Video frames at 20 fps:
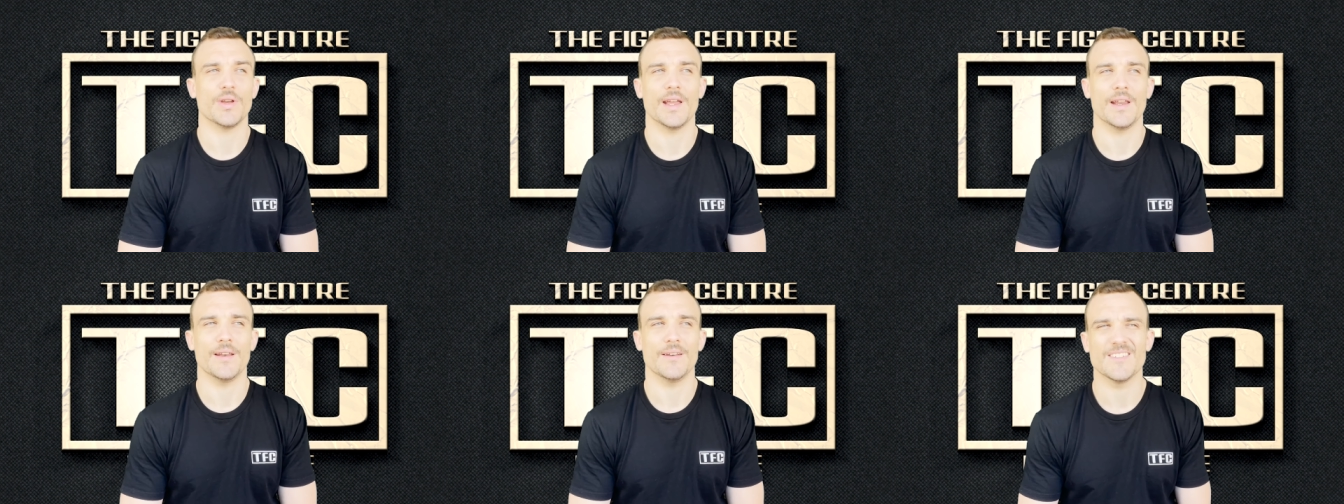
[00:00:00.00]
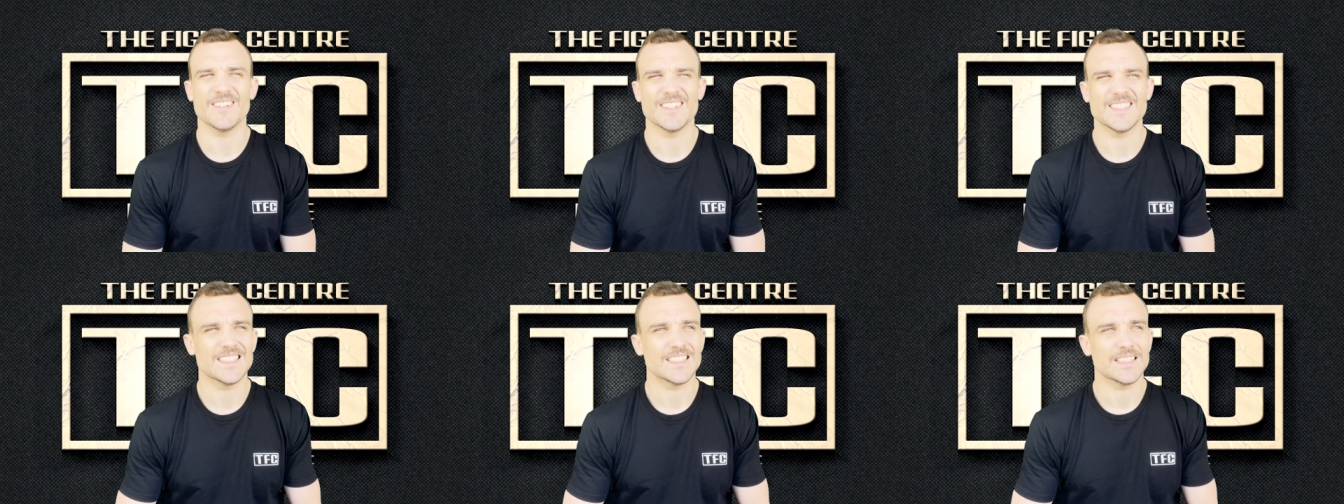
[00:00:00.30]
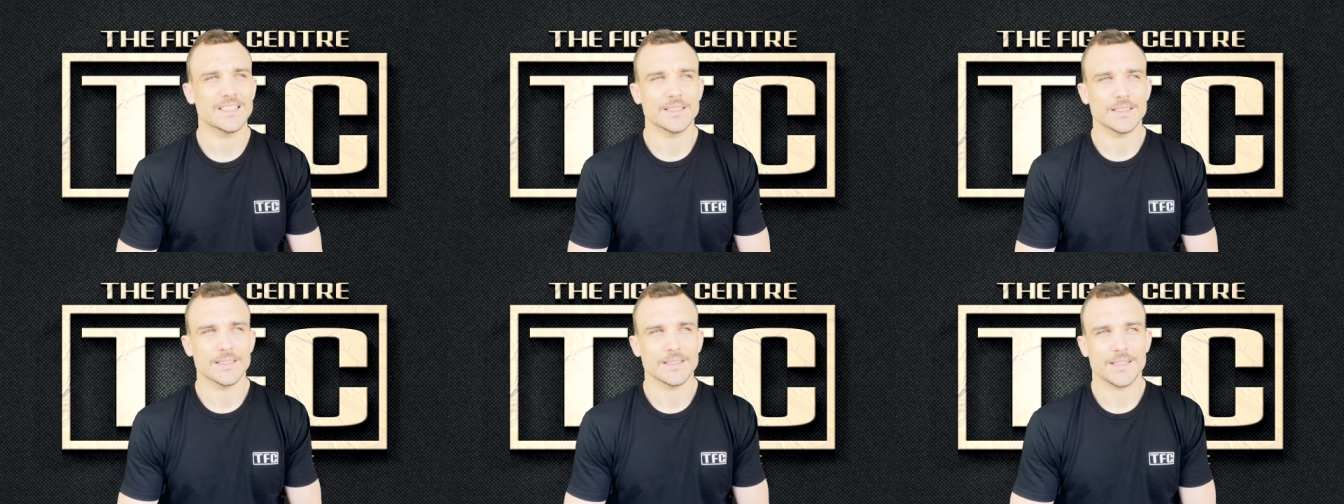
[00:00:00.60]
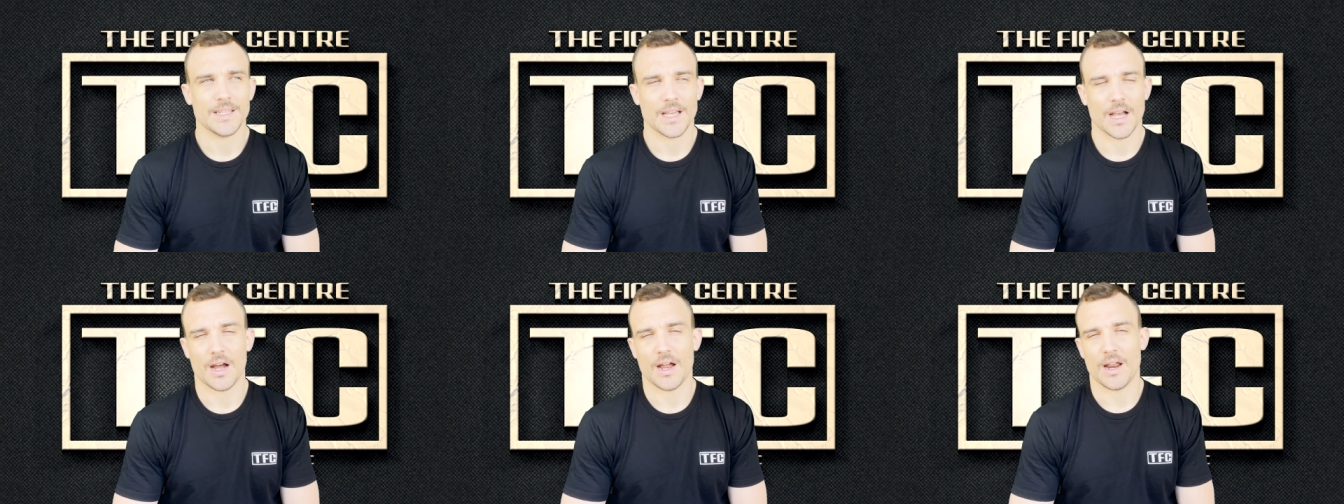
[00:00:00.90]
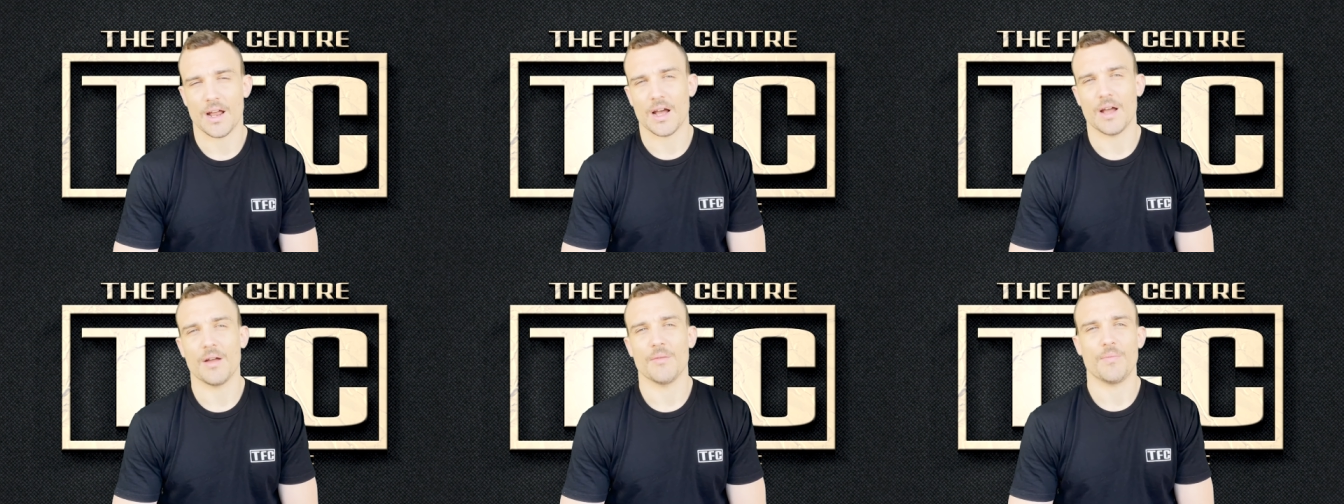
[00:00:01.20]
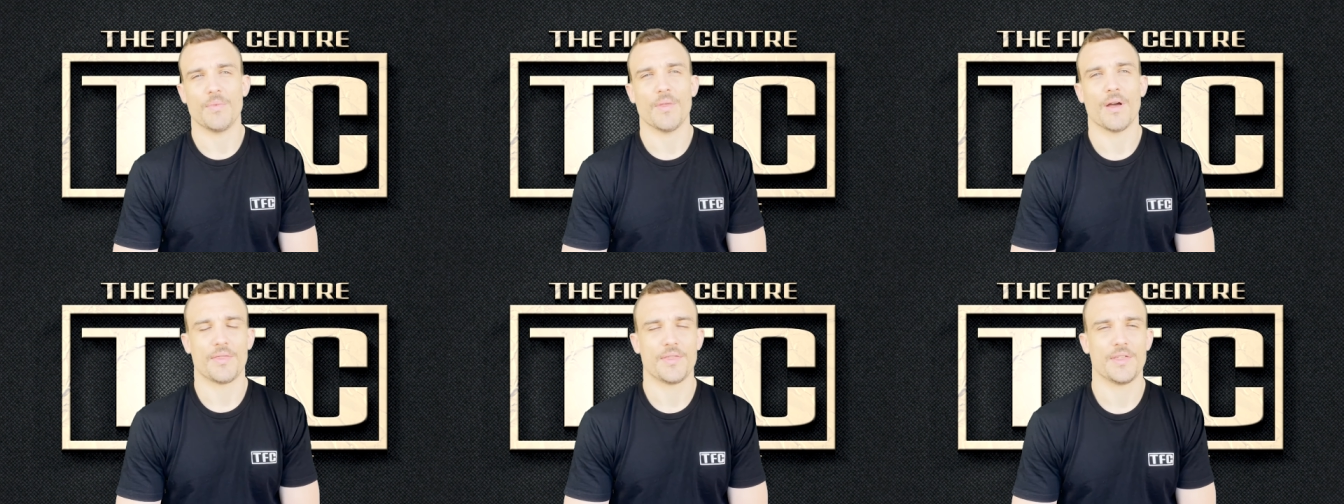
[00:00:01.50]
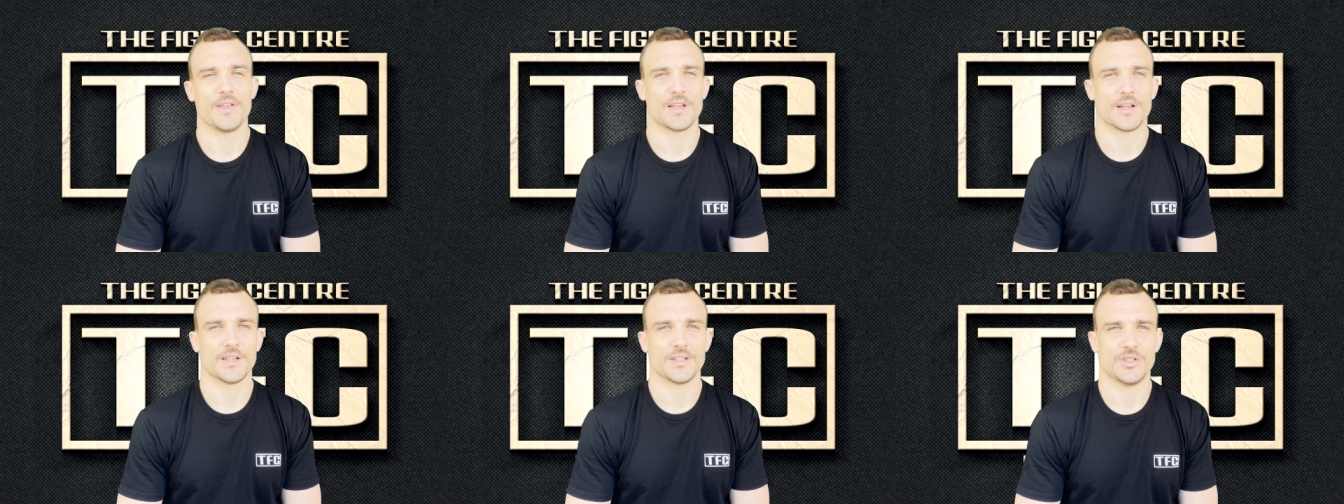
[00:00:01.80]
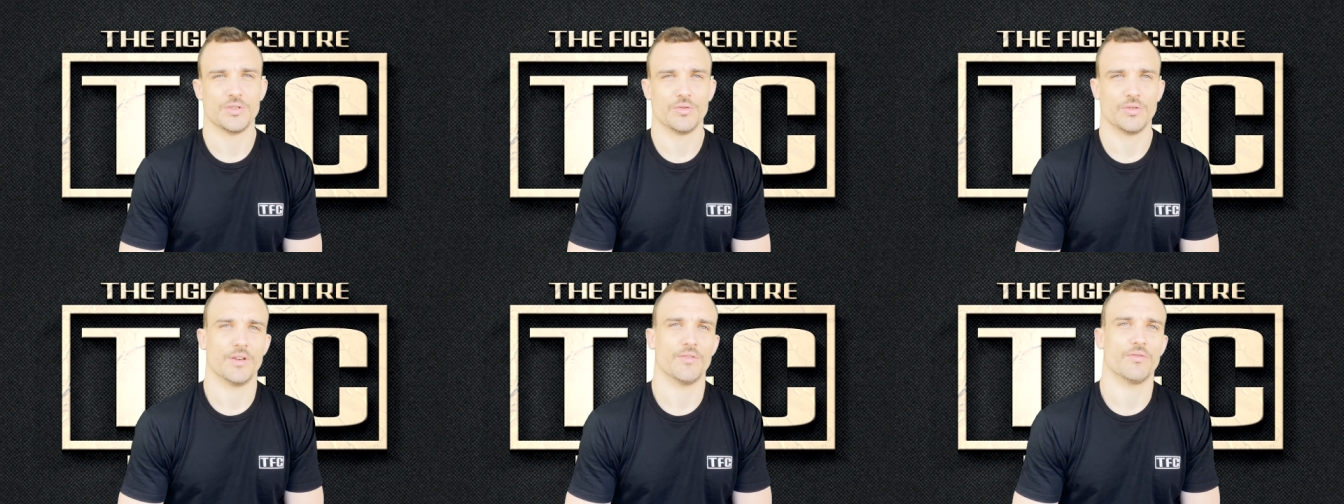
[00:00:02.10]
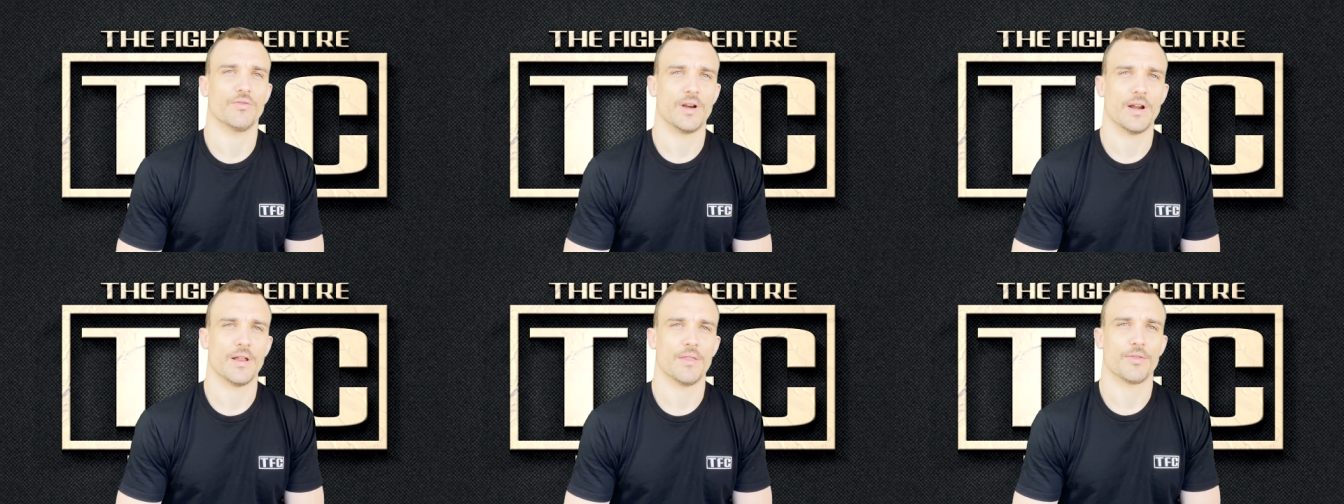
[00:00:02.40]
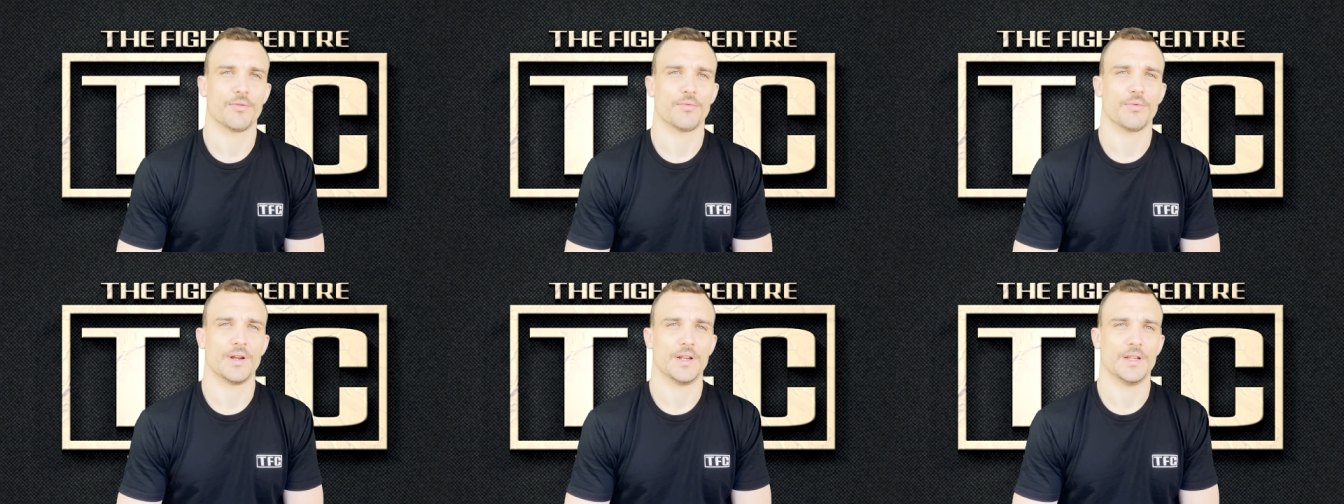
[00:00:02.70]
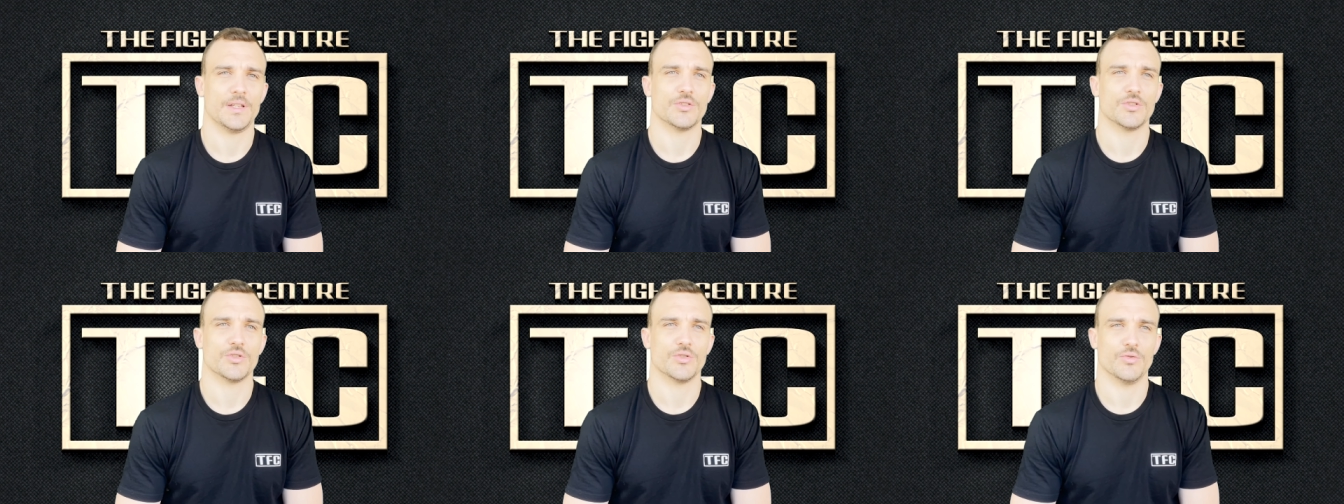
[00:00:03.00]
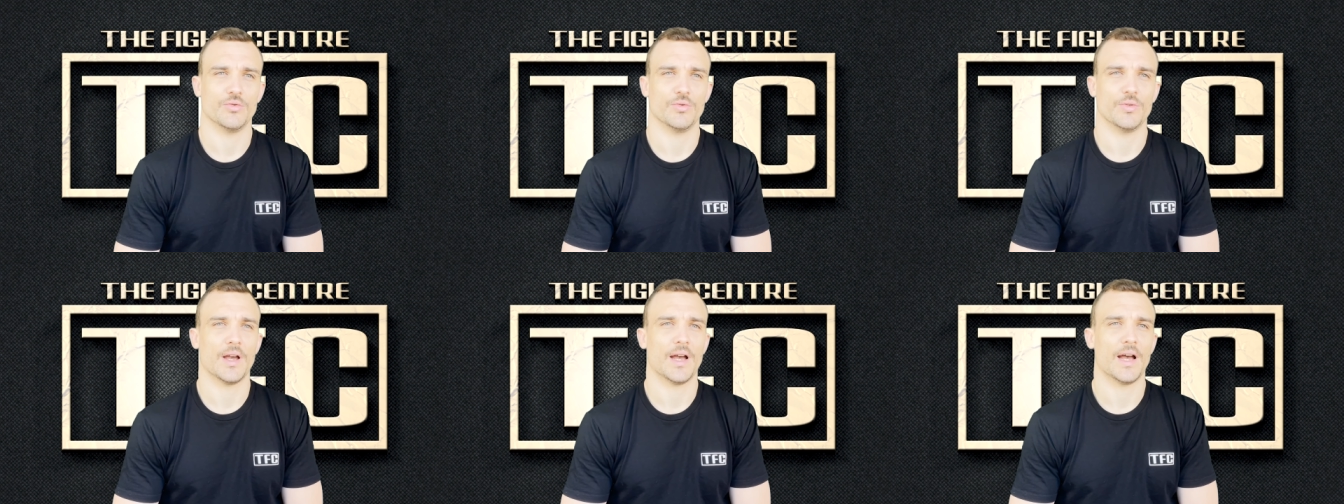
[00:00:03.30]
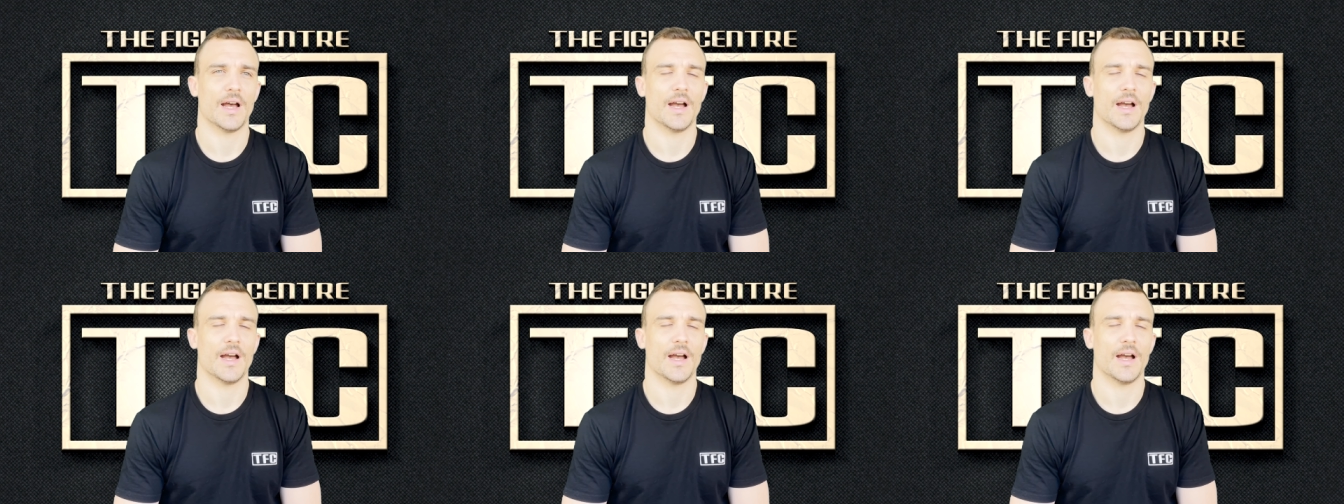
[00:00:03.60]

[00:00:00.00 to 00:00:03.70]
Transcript: And I think I still give round 3 to